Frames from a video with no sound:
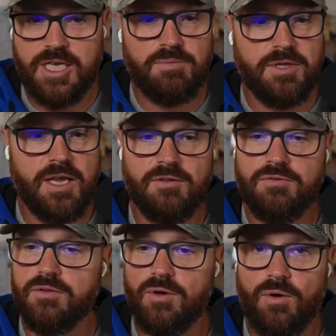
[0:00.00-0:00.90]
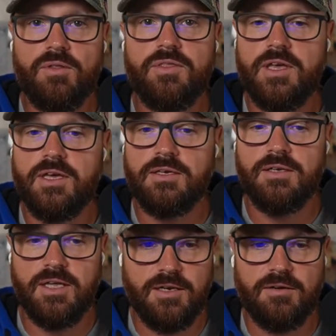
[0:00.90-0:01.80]
it together through the whole thing, and
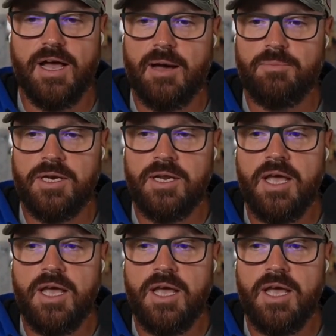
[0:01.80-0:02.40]
it'll happen.